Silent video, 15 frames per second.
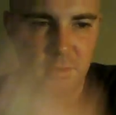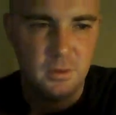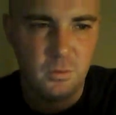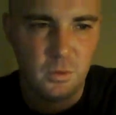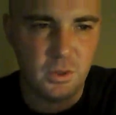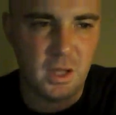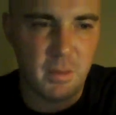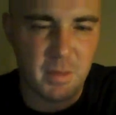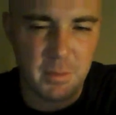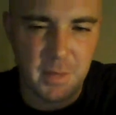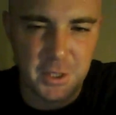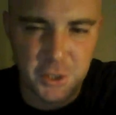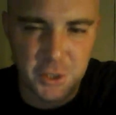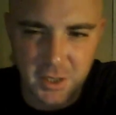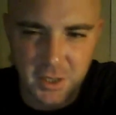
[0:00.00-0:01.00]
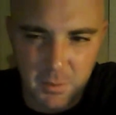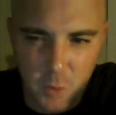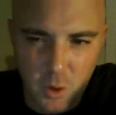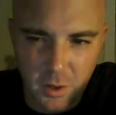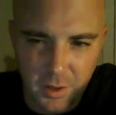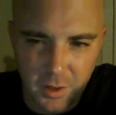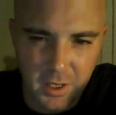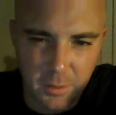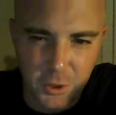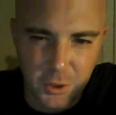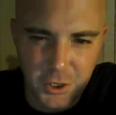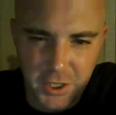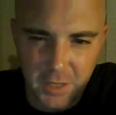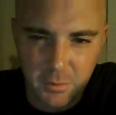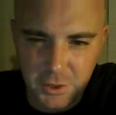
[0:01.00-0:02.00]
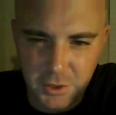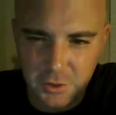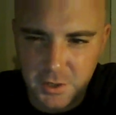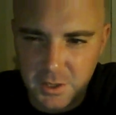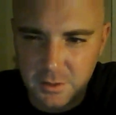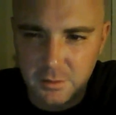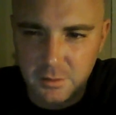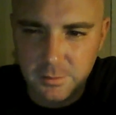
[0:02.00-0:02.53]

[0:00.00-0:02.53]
Will not be mentioned anymore. And I appreciate what you did.